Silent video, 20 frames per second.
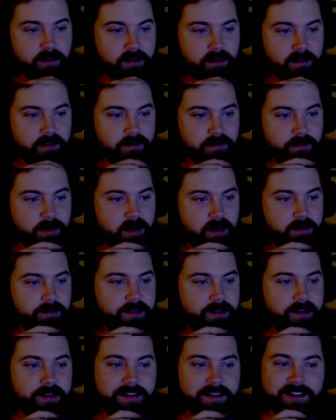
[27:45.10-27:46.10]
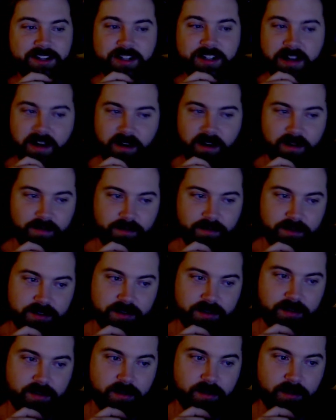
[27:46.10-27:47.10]
Mom thought the sheriff was
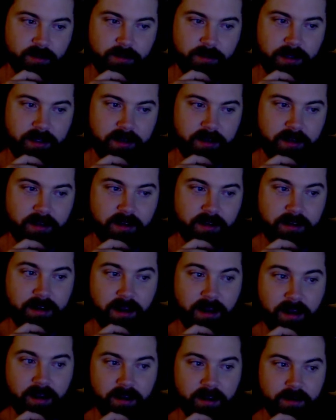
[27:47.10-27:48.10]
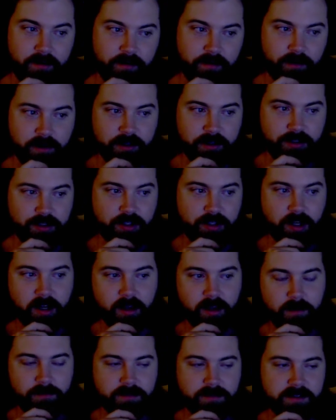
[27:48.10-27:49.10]
grooming Dad for his
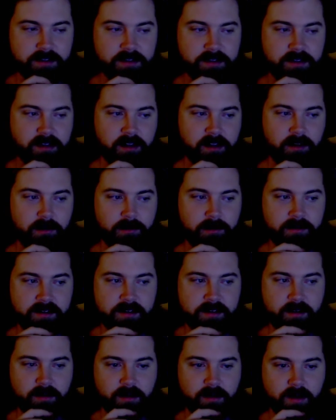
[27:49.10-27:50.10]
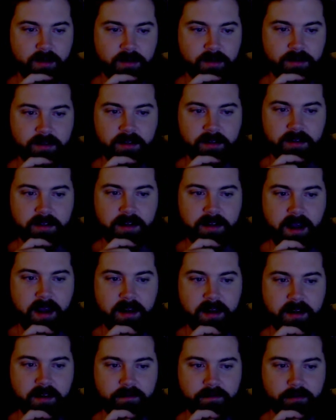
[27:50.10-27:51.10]
job, since Clary was so old and Dad
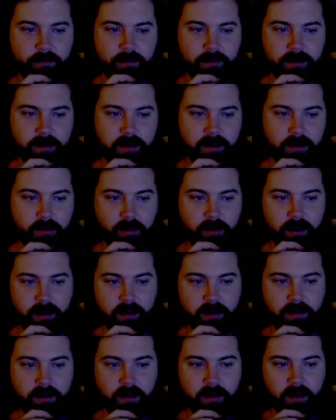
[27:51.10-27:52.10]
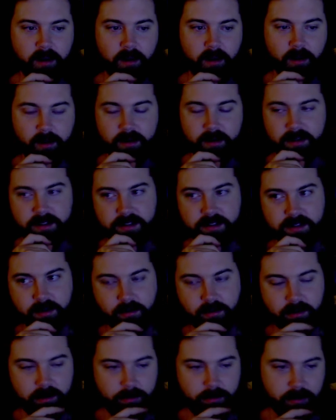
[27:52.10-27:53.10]
never really agreed or
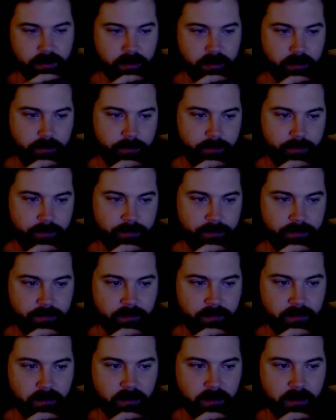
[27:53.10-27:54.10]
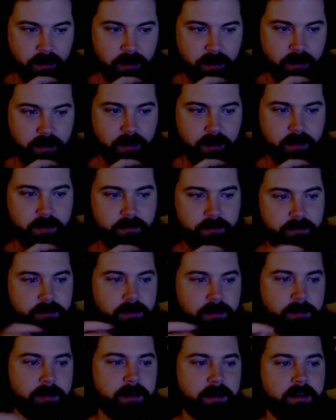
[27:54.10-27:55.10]
disagreed with her. He'd only
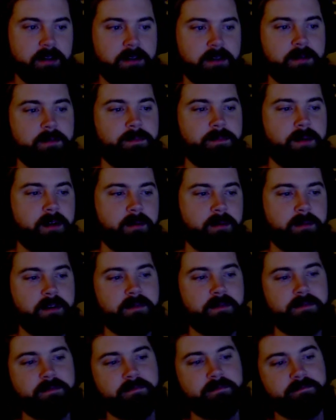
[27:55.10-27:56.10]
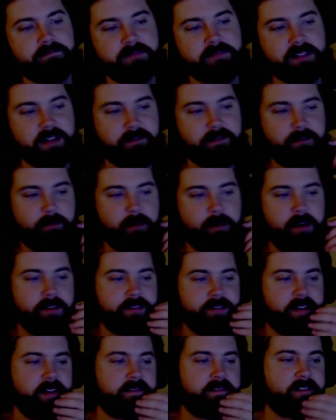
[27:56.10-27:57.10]
been in the department 7
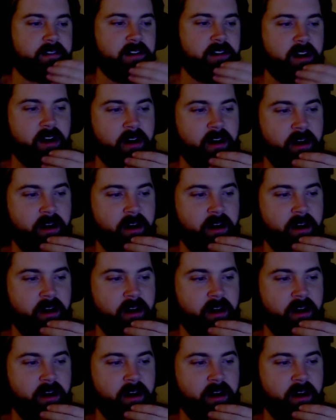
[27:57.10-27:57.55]
months, after all.